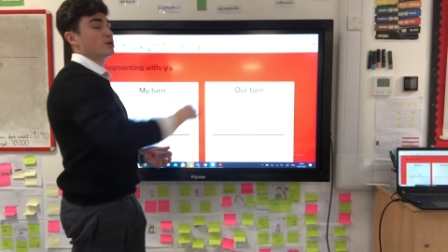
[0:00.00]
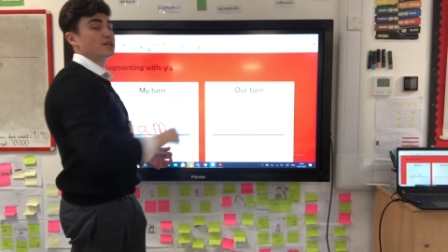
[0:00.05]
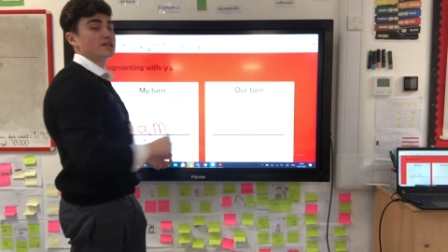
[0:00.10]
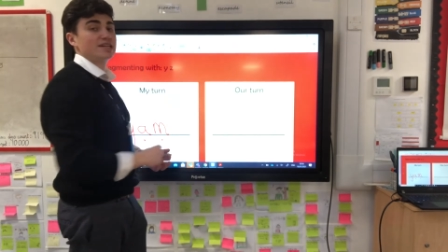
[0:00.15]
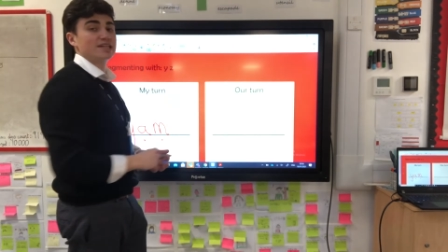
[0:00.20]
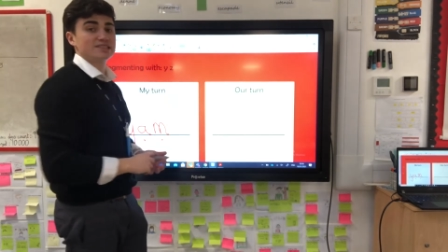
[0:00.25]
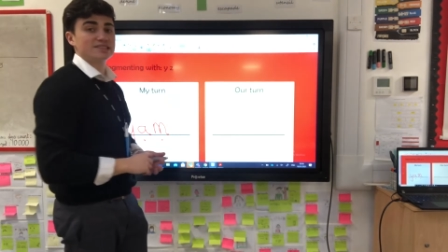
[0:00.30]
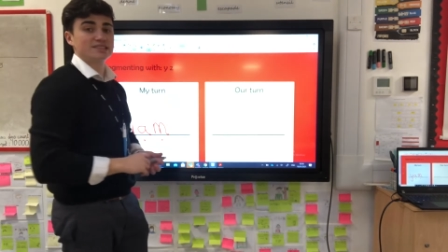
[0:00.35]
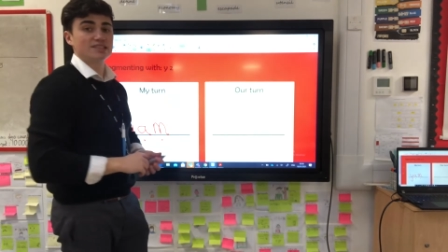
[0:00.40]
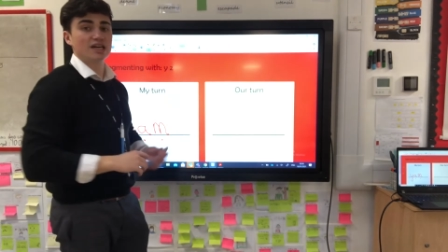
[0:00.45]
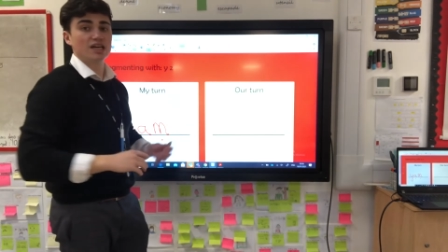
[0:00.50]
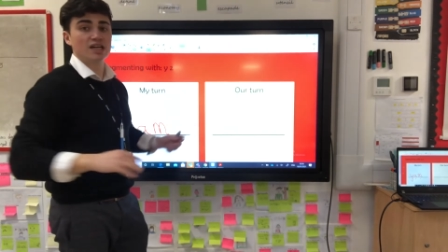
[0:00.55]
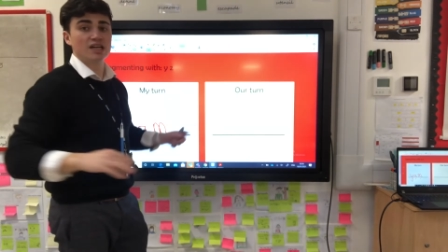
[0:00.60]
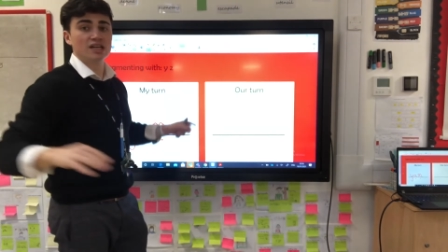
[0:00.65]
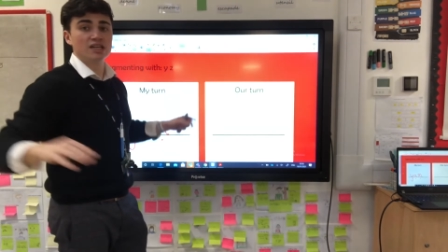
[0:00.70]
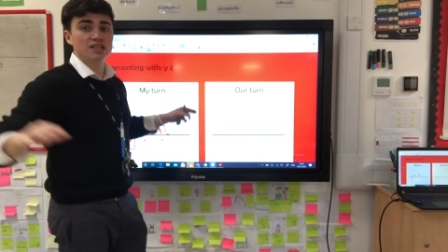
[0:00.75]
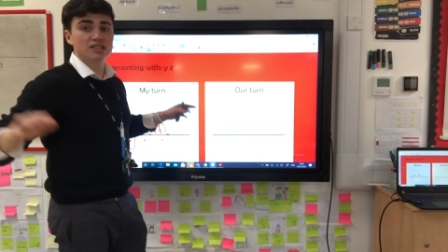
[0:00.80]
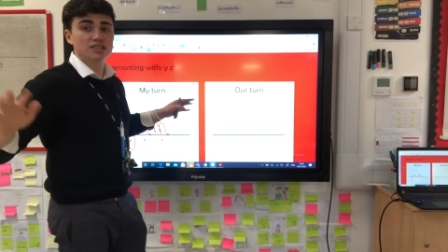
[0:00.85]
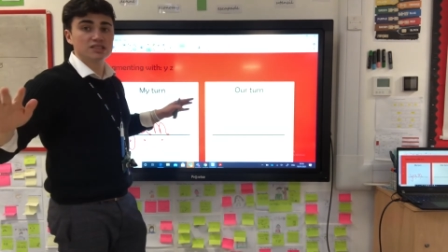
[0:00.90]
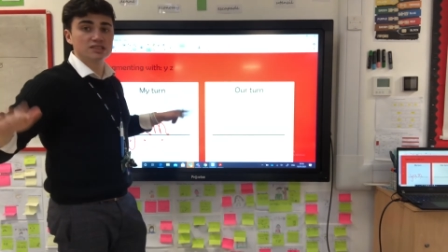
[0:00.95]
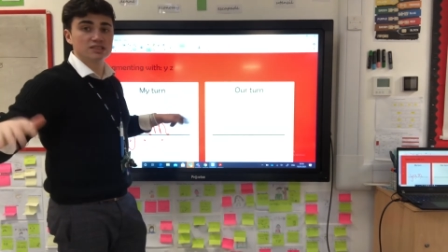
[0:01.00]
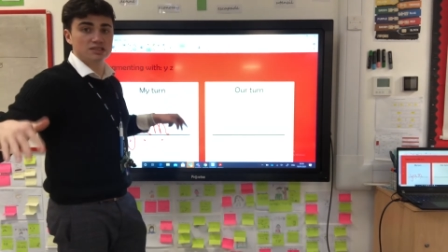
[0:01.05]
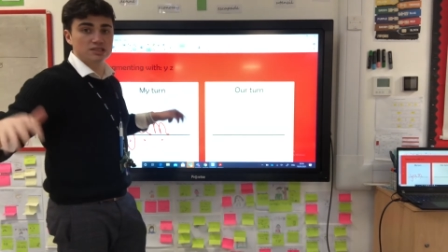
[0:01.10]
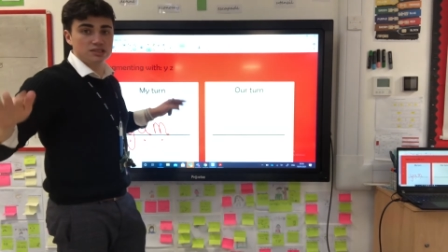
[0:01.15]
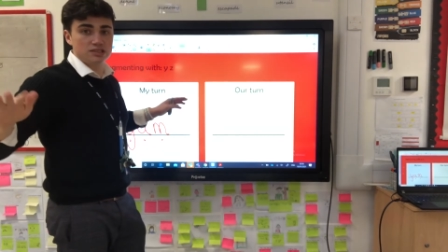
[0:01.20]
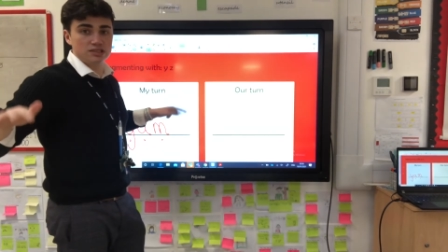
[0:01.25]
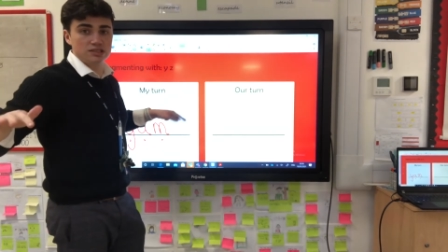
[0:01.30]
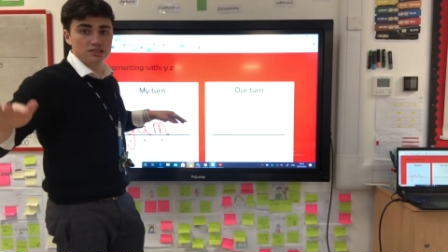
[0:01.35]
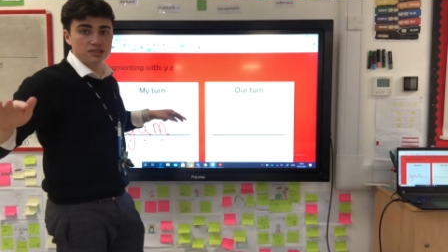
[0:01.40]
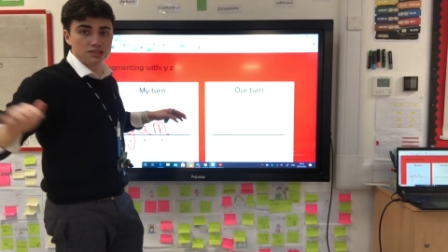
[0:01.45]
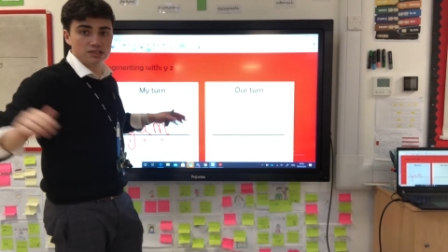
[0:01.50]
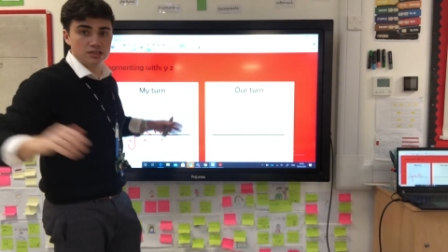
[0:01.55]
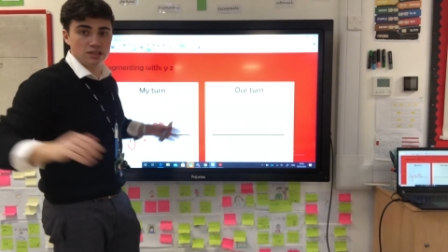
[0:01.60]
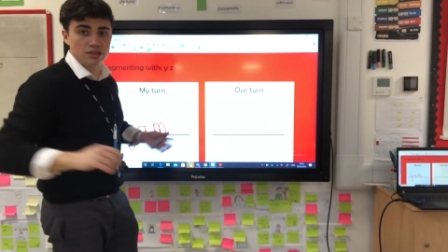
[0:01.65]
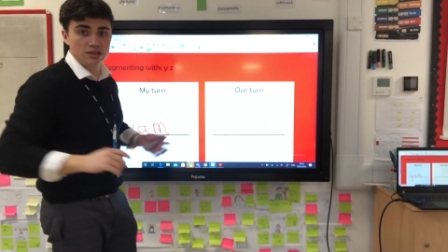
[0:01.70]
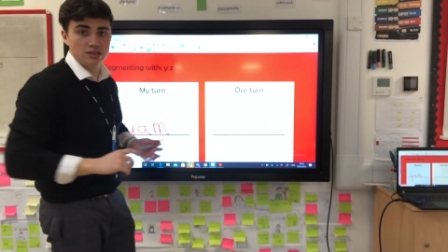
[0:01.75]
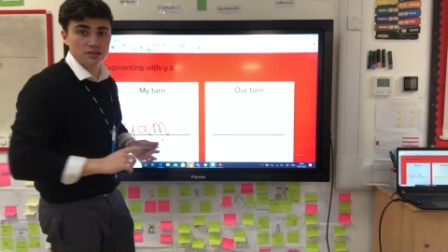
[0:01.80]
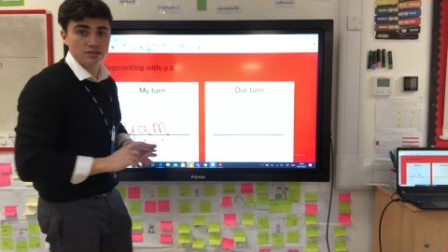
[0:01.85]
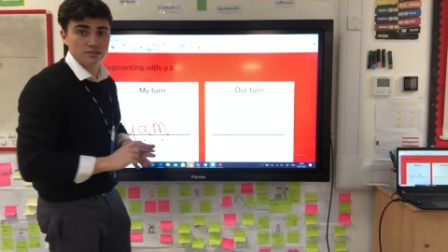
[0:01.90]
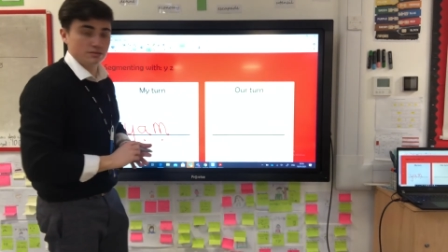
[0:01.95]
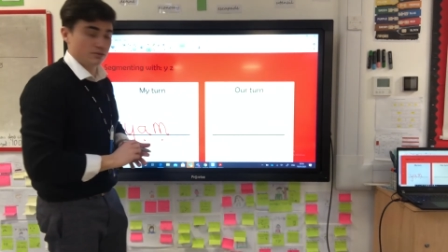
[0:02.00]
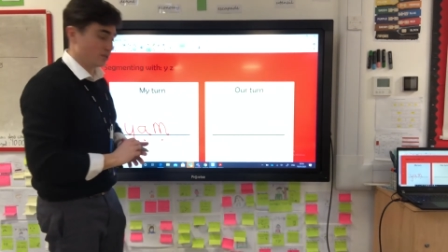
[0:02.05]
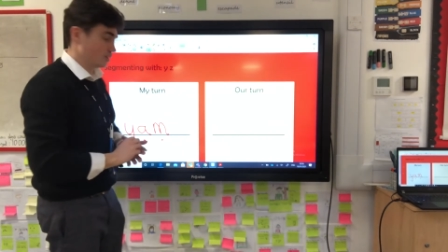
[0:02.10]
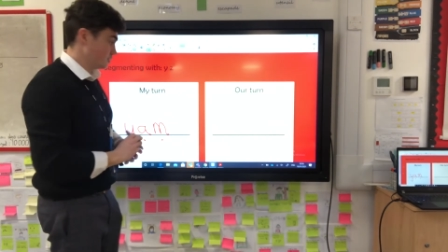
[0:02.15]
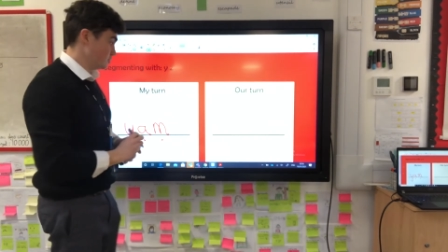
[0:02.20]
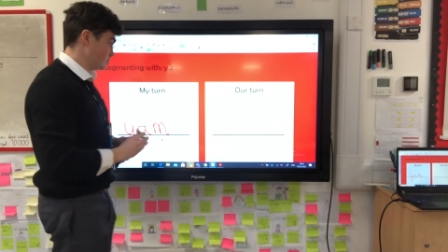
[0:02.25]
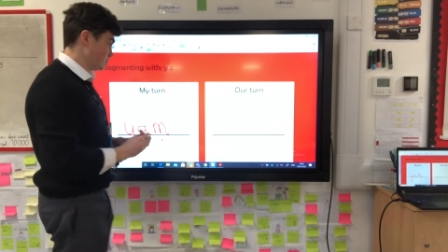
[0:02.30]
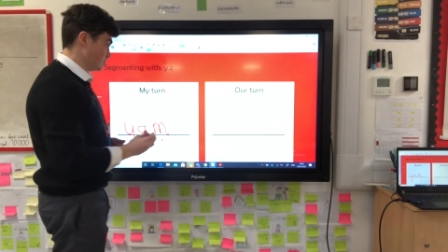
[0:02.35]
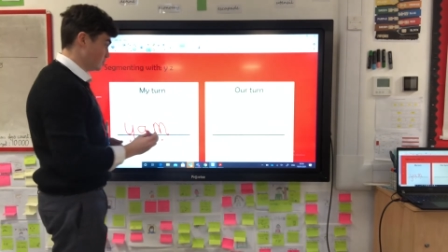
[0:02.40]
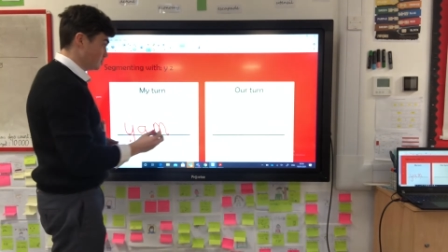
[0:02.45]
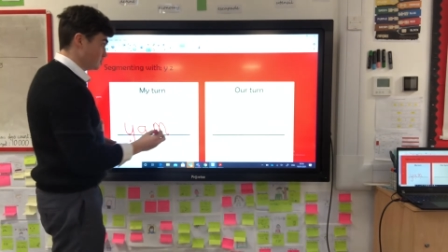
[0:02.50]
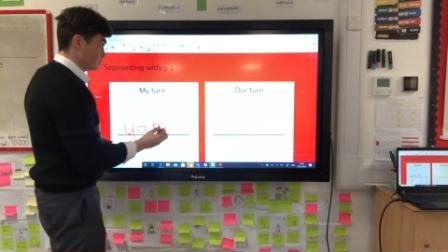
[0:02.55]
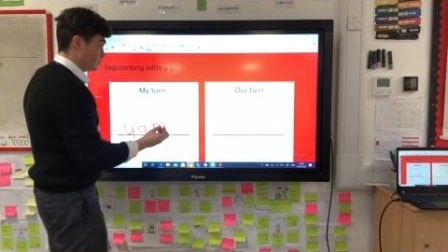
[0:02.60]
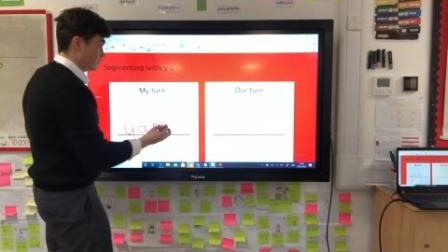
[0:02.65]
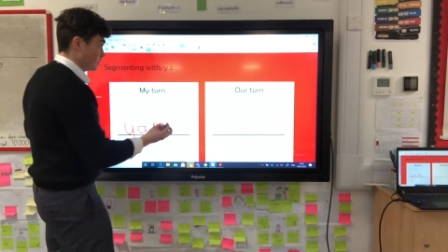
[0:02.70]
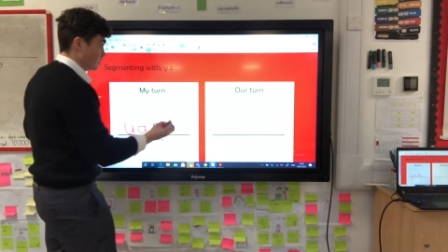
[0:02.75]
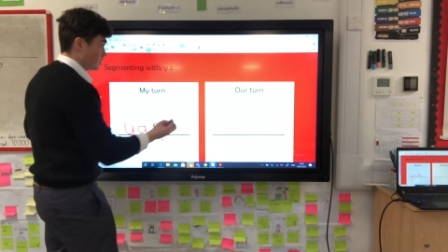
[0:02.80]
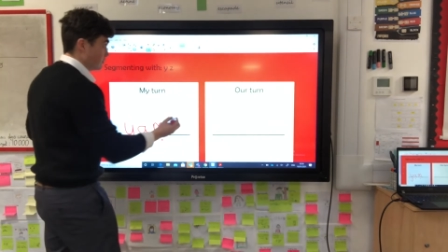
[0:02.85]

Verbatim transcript: It's the z. Well done. So we're going to